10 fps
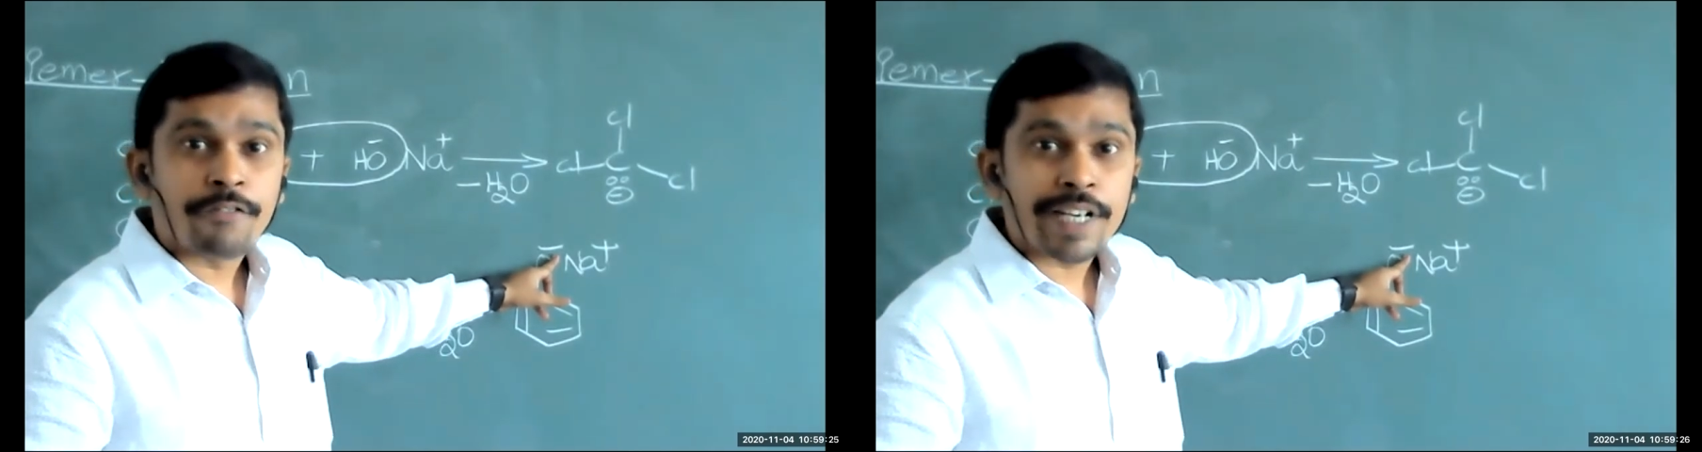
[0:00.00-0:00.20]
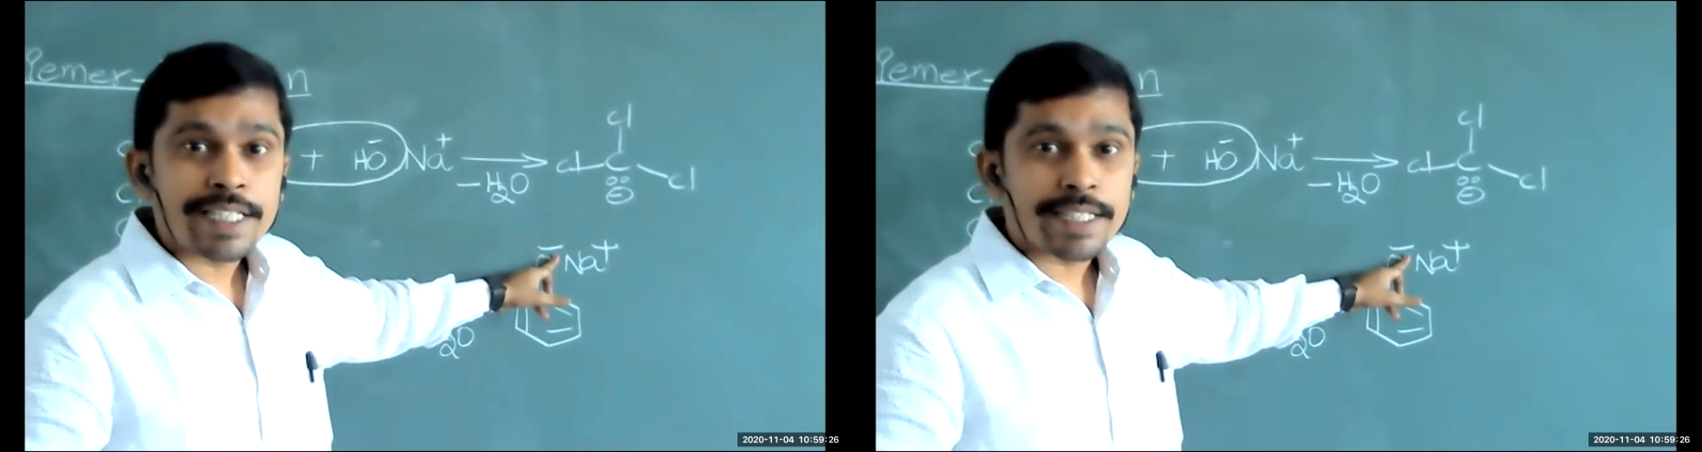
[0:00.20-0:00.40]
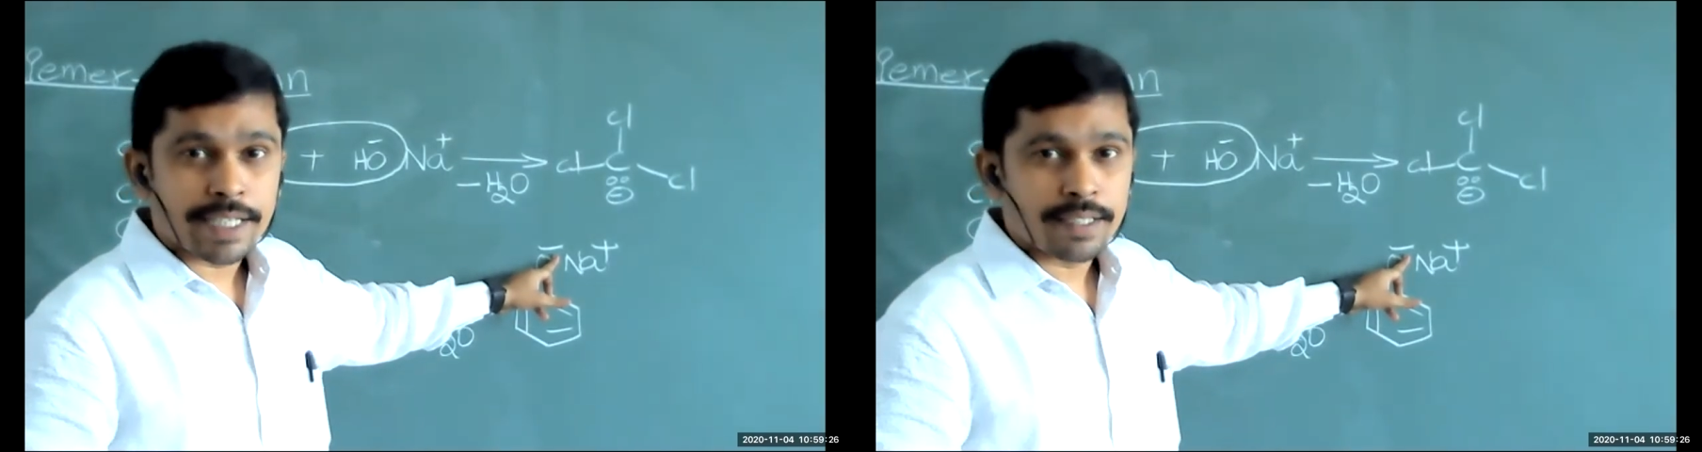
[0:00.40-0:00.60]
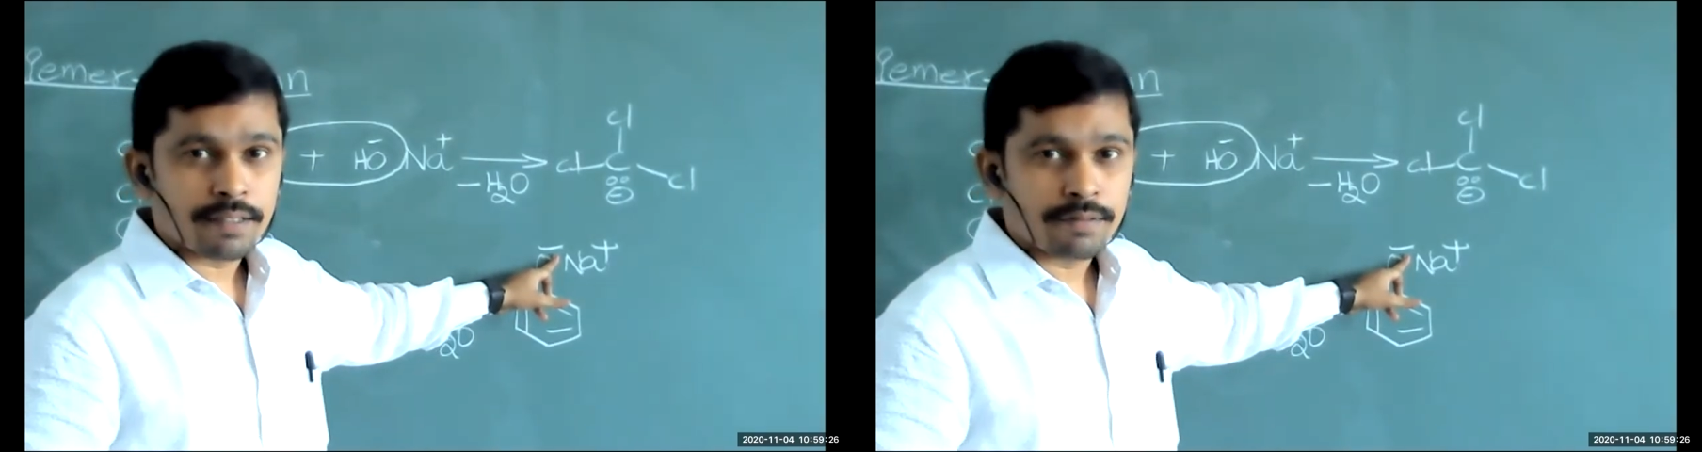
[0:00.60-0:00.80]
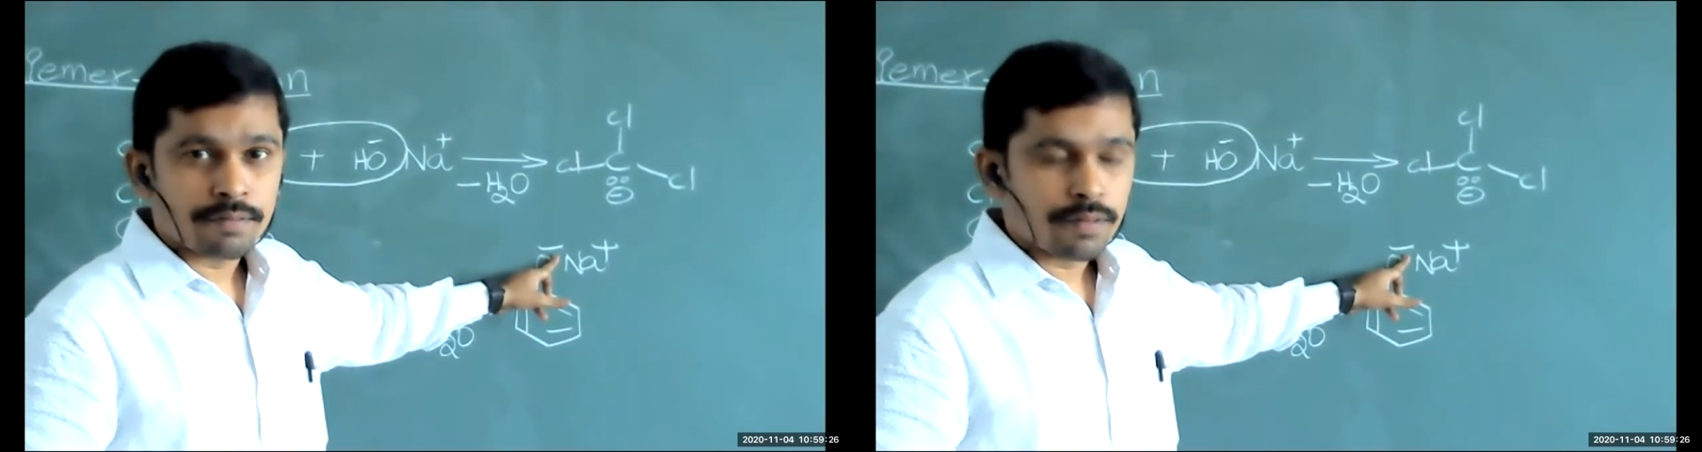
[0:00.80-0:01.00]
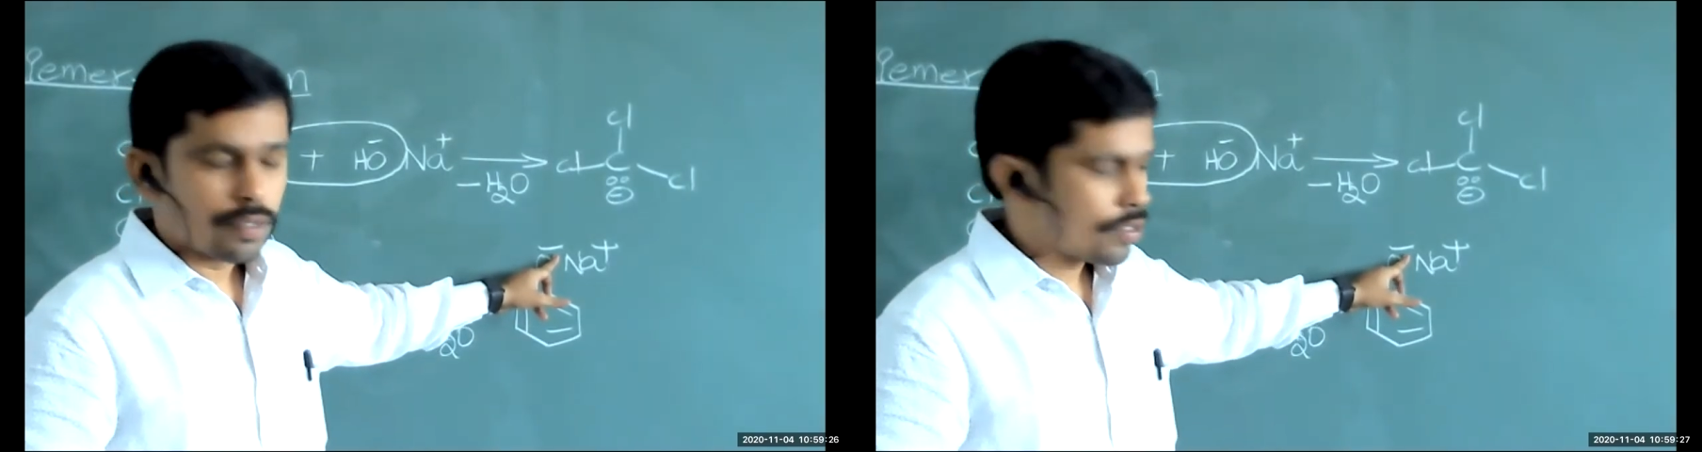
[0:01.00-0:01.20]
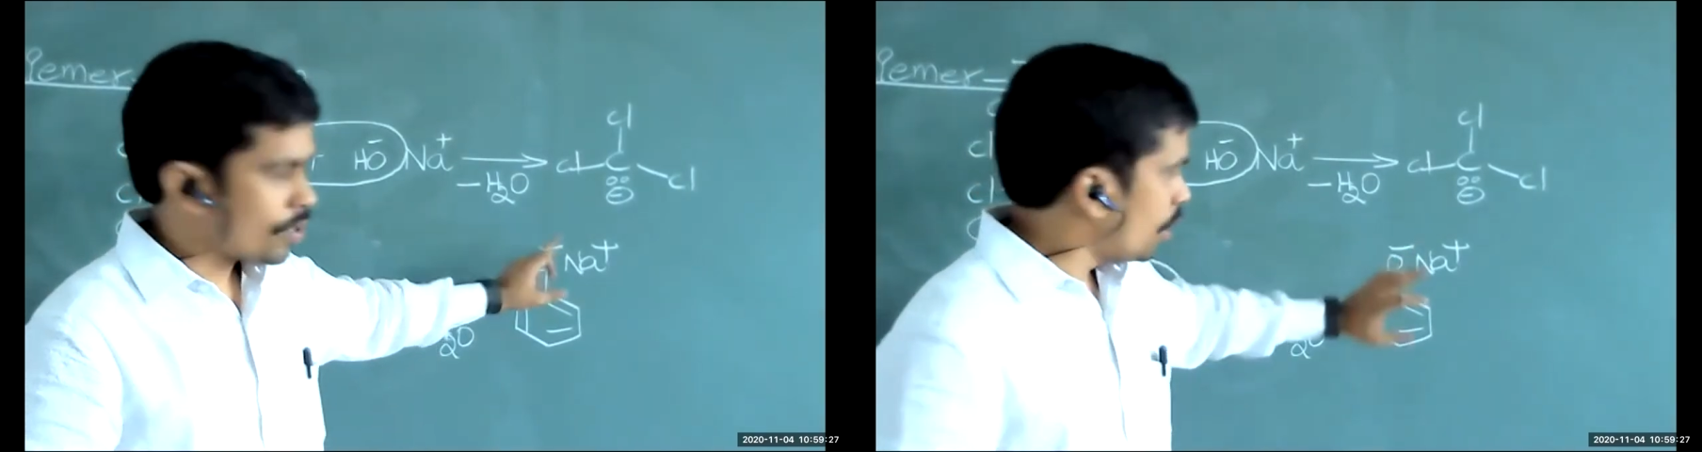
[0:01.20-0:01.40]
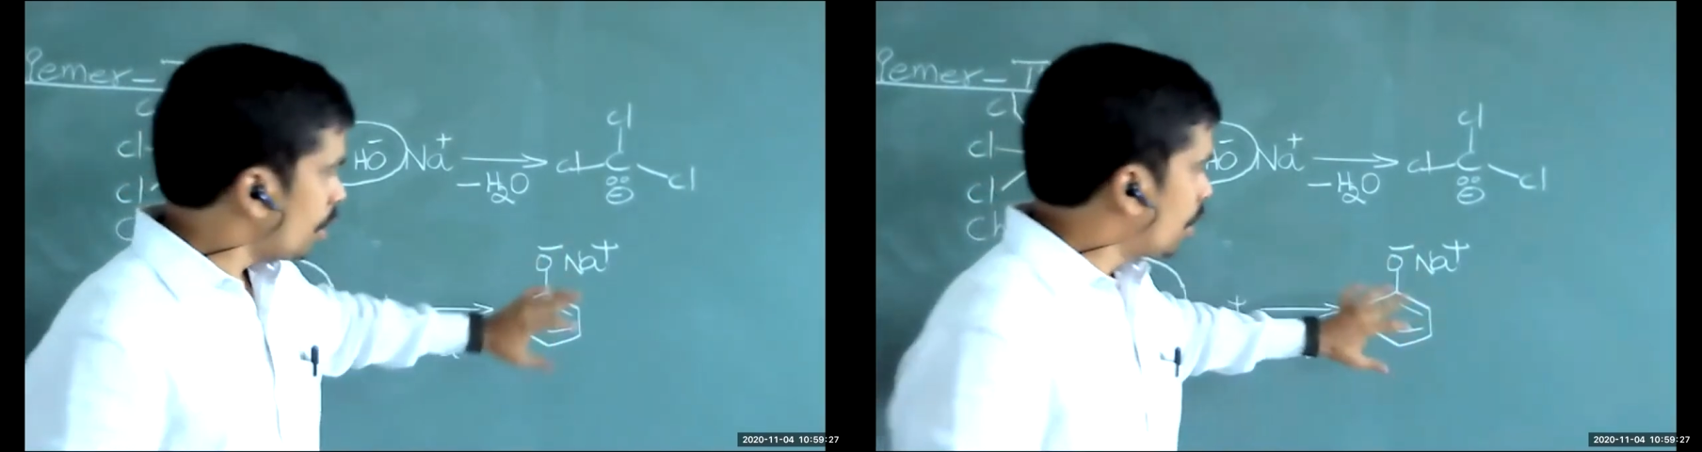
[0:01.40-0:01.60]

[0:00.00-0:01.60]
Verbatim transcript: free state so